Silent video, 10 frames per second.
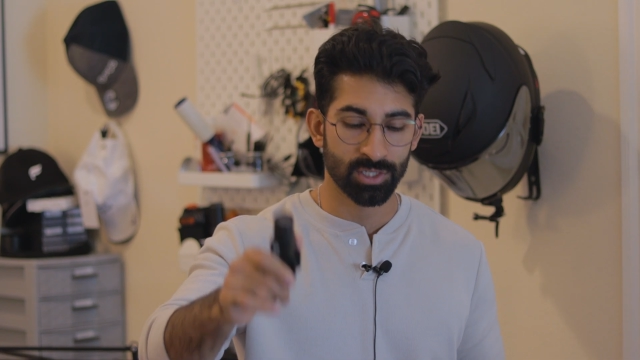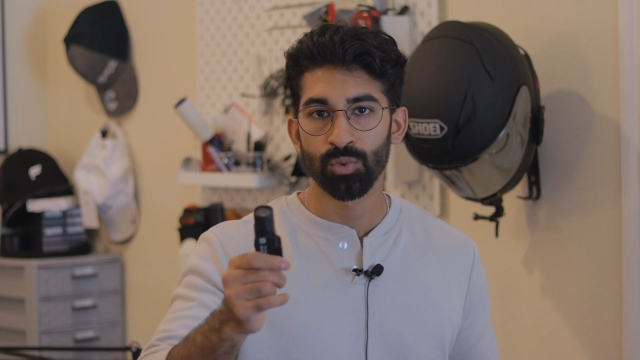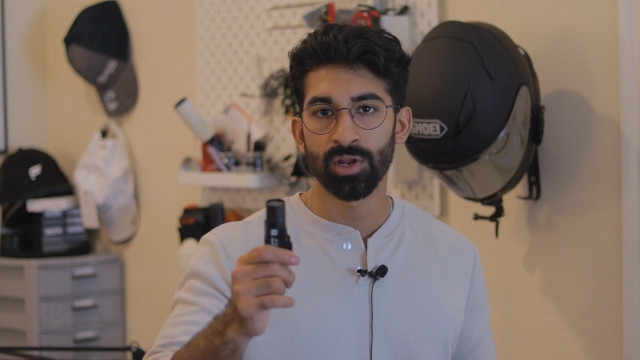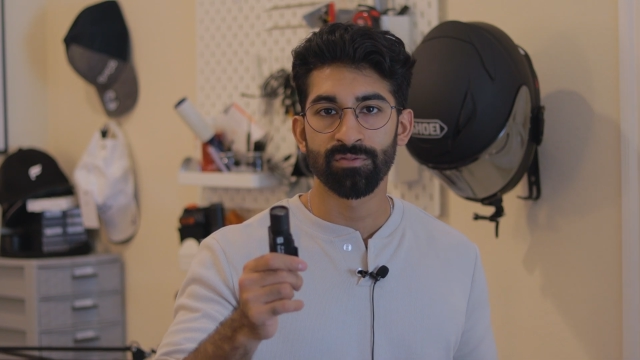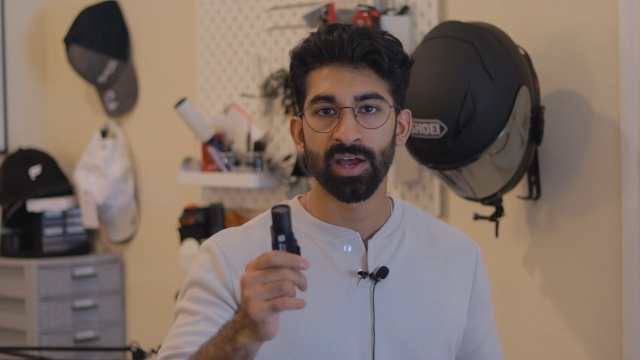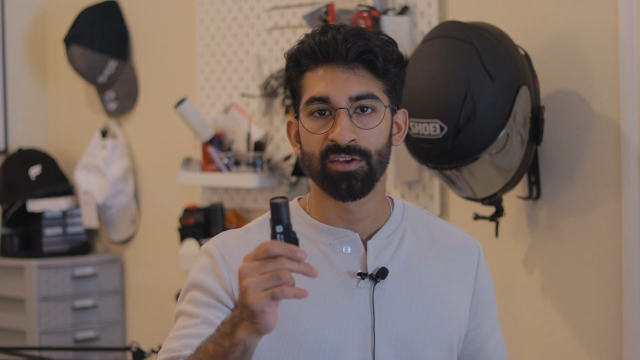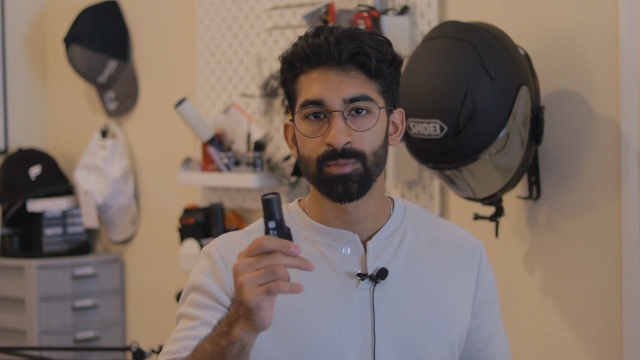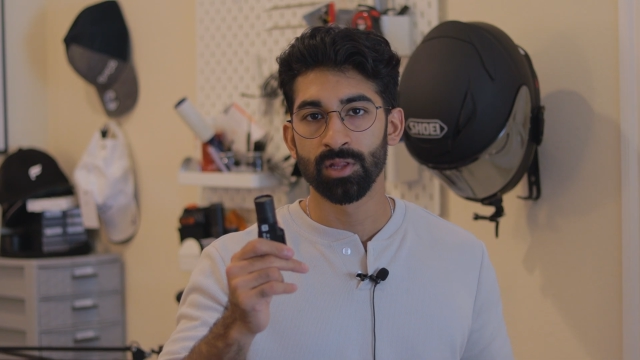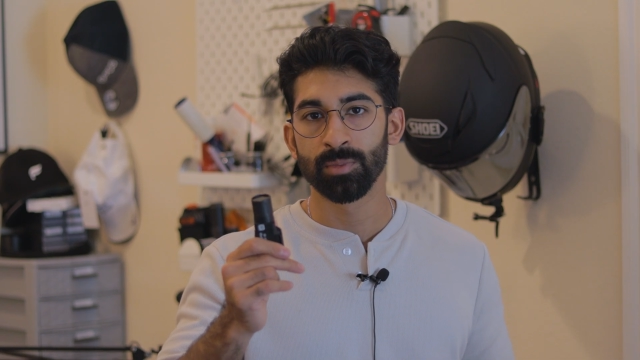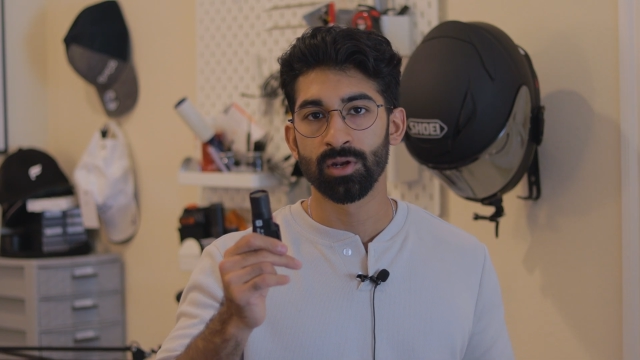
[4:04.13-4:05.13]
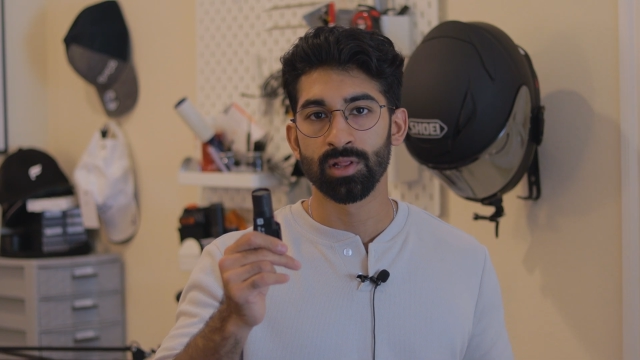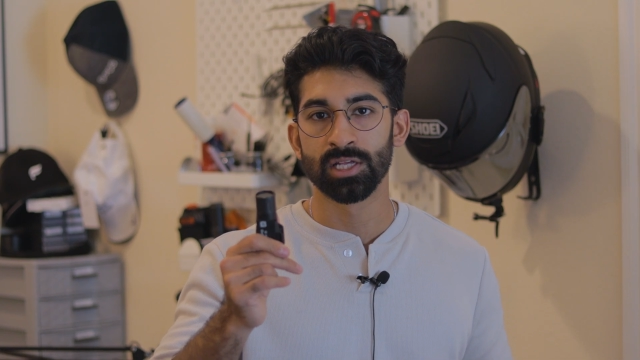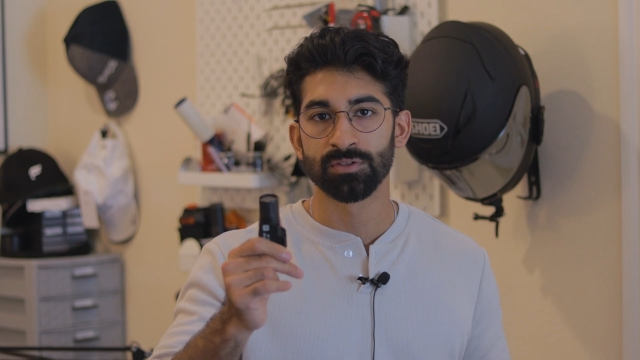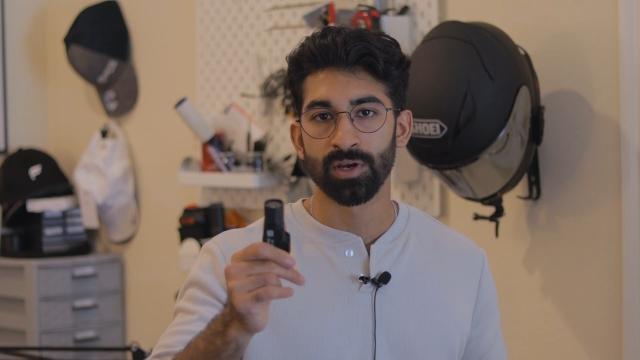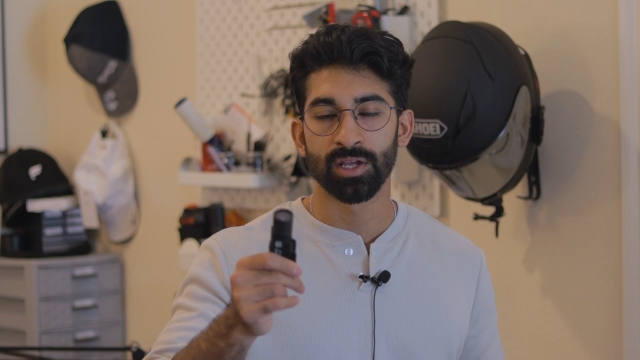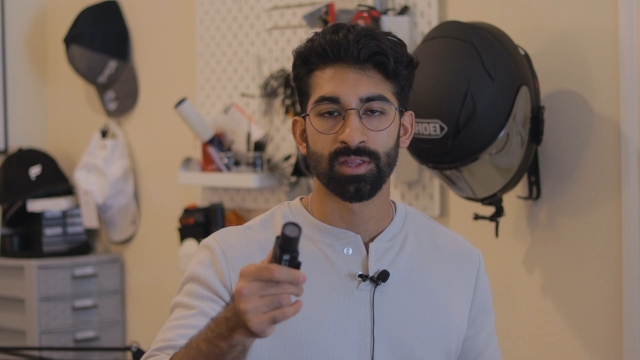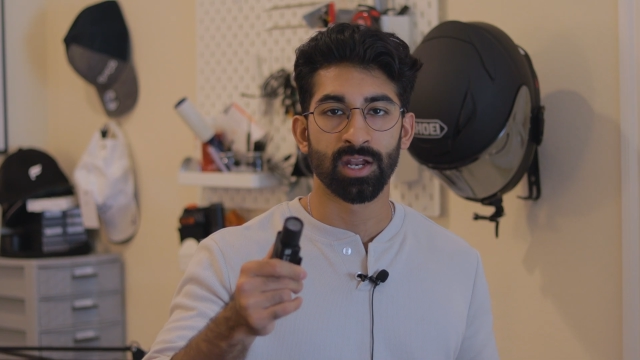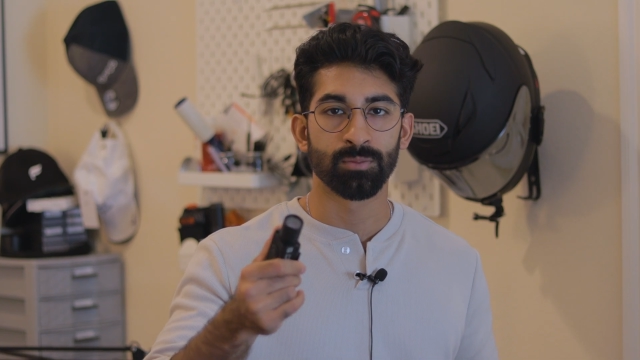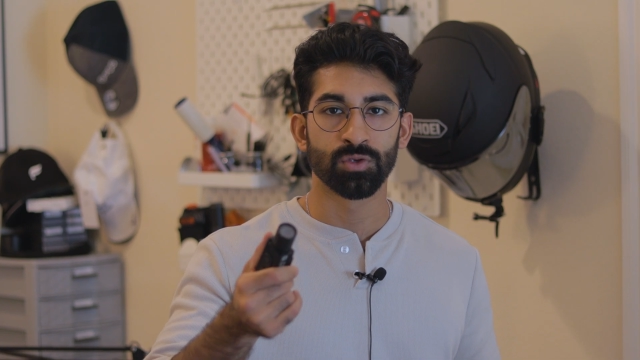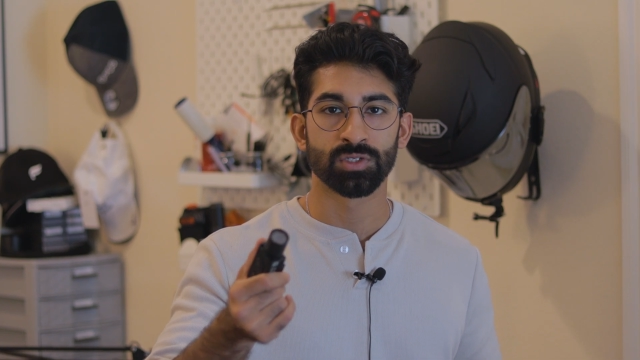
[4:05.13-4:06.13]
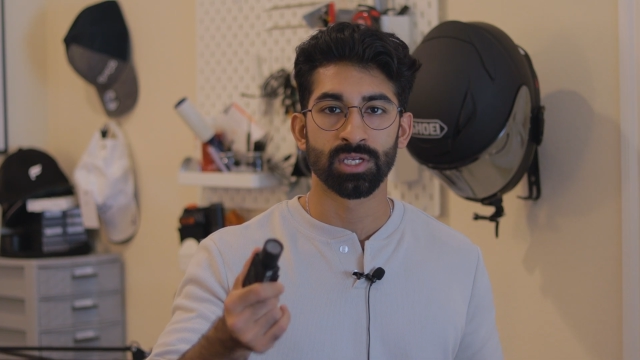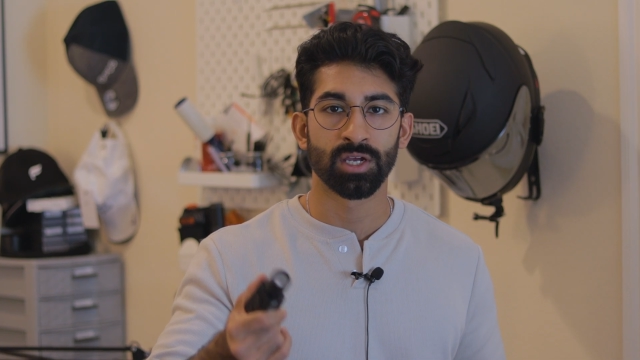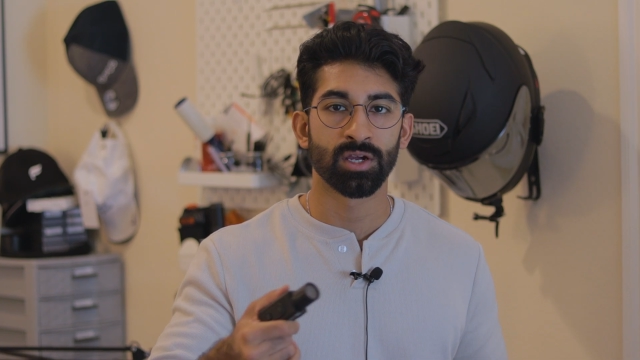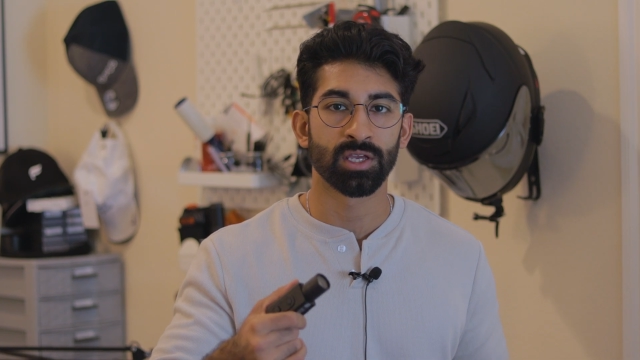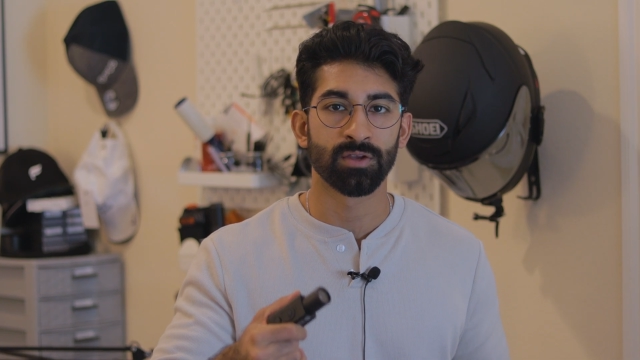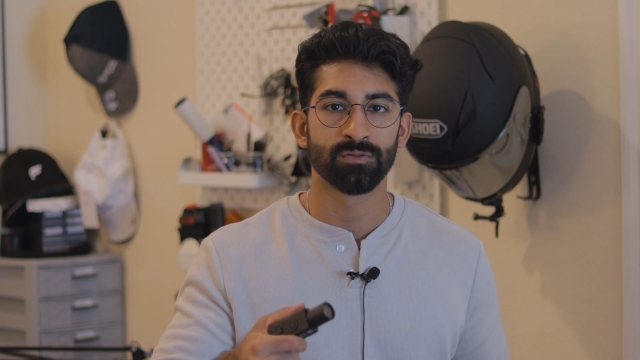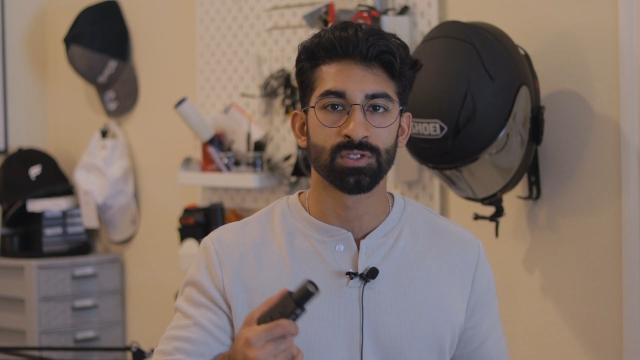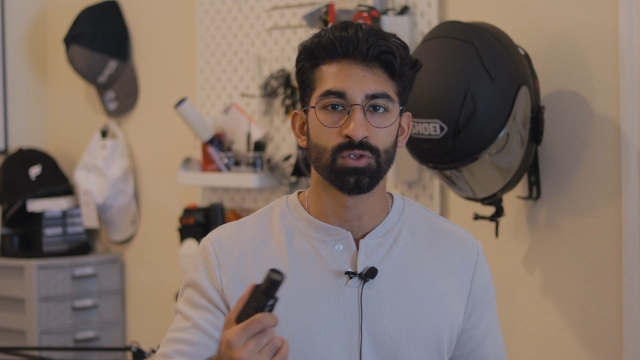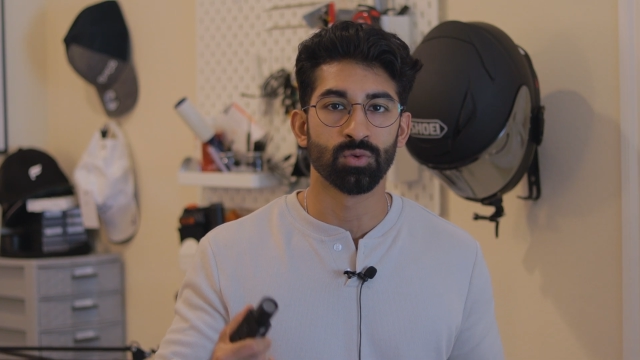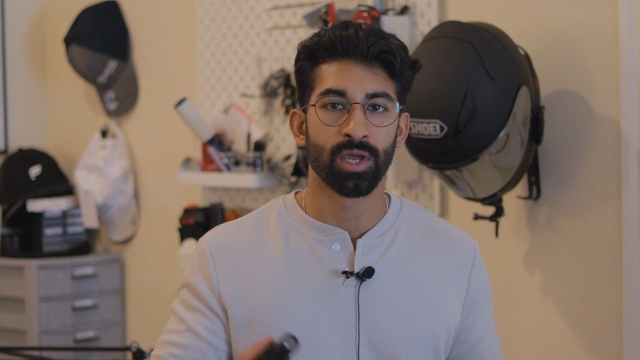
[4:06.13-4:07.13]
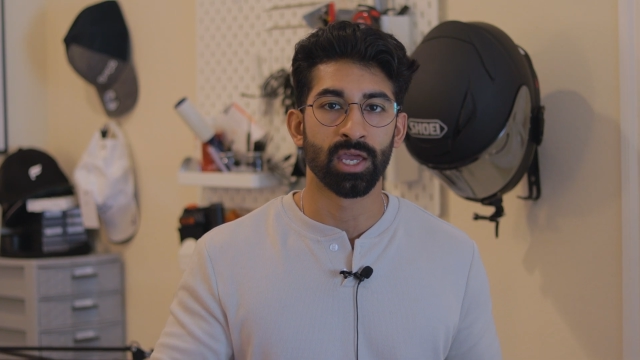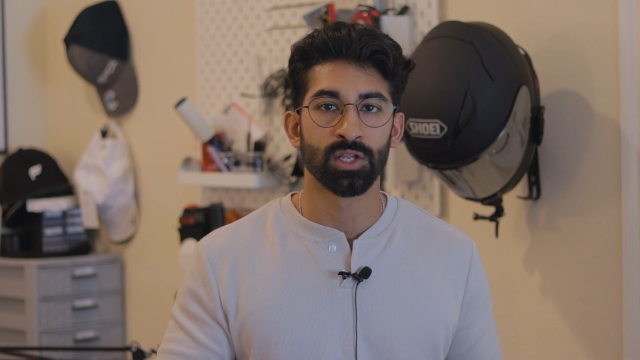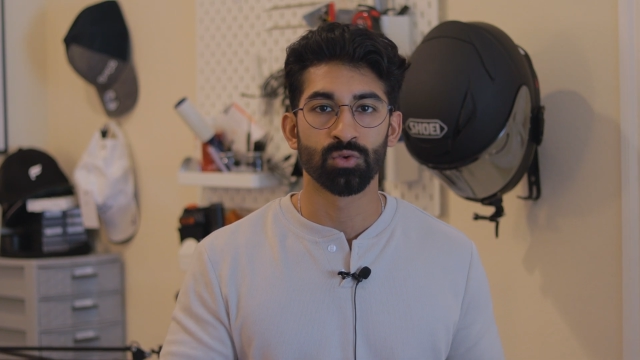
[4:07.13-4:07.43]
The 25mm lens variant that I'm using here gives you a